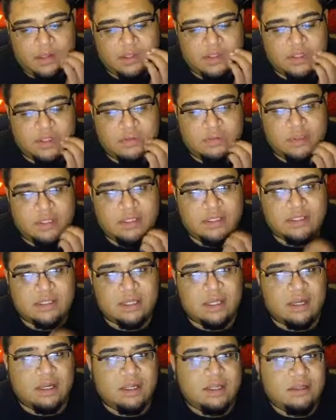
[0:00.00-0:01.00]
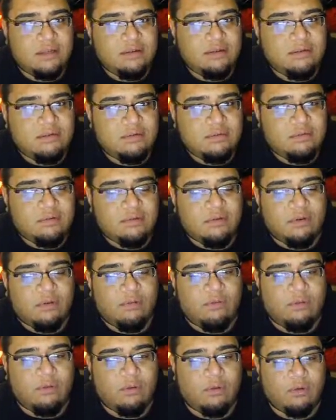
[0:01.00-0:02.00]
I should be studying
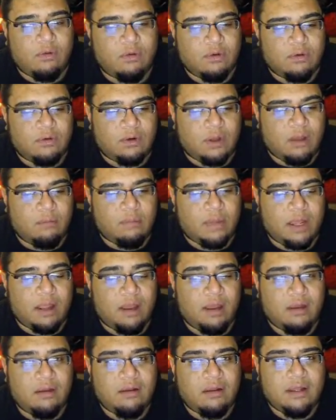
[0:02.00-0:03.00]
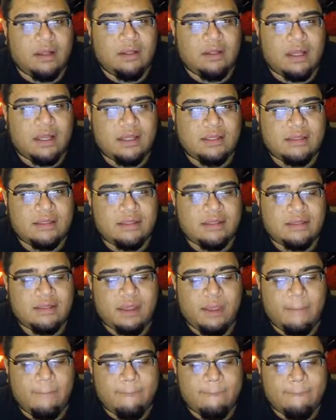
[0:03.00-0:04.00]
for my online
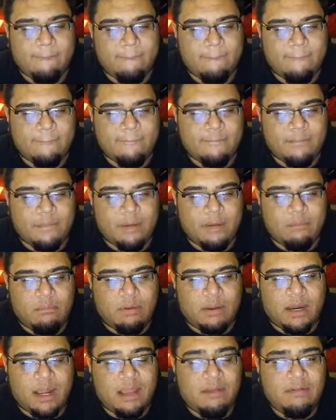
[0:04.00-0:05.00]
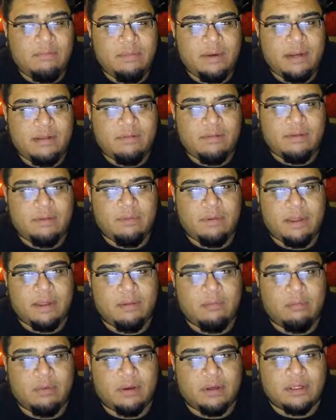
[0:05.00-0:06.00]
classes, but I haven't been able to
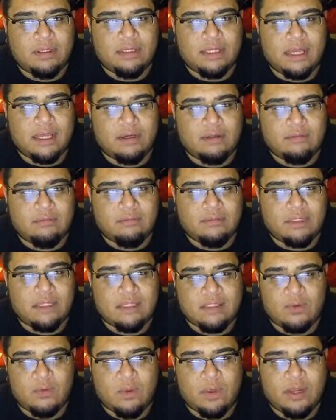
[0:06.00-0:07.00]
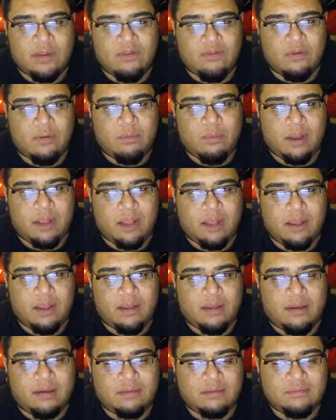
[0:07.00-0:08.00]
buy the books yet because I'm waiting for my
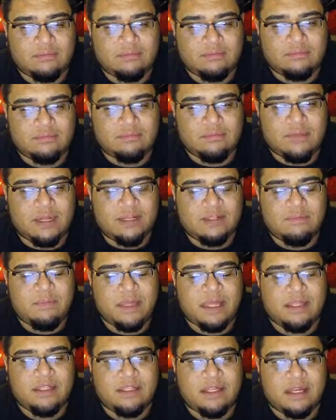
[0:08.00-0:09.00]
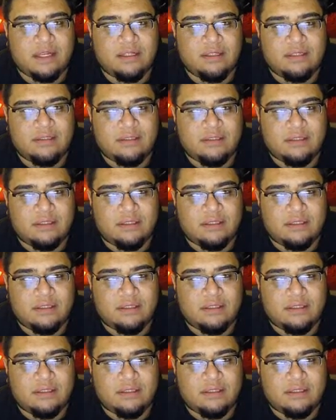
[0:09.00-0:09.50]
uh, next paycheck.